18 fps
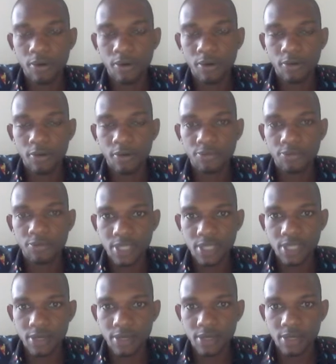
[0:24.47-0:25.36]
of
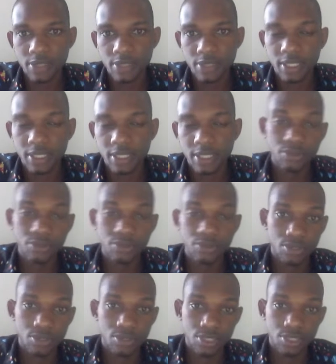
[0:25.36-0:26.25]
cells that are
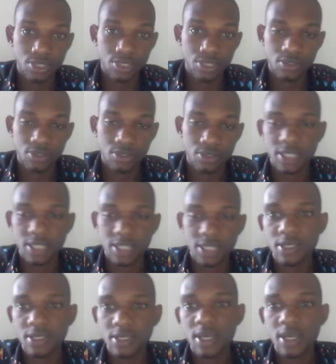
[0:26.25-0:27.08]
not contiguous, that is